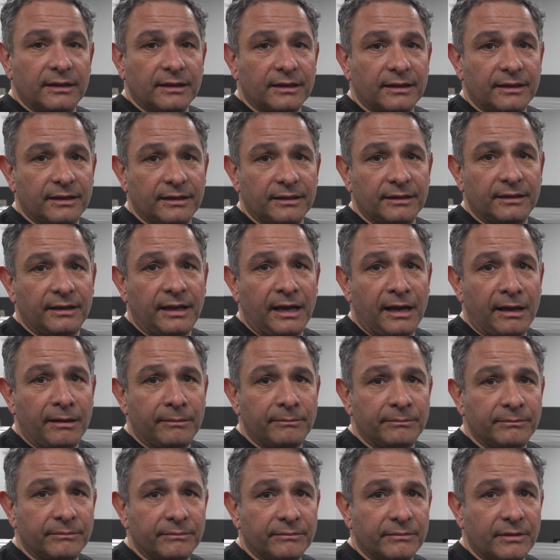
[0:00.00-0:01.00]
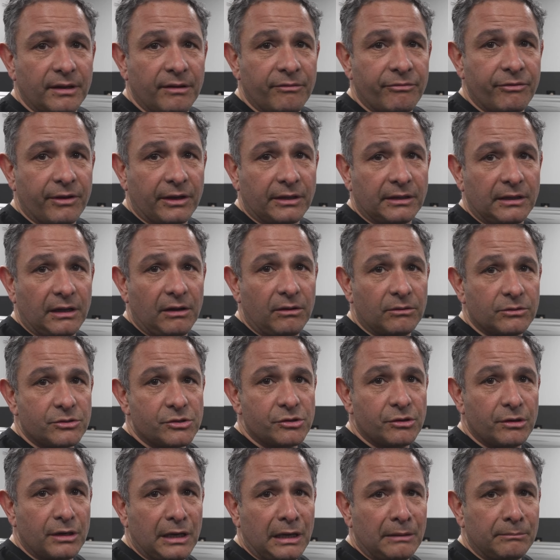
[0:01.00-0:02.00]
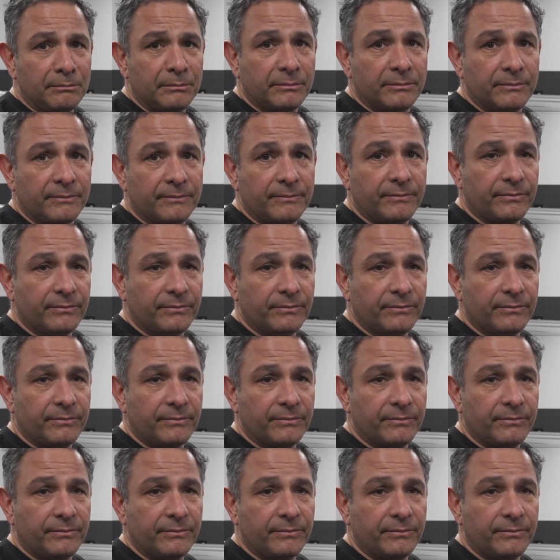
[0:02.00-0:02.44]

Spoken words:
can affect the whole tune-up. Yeah.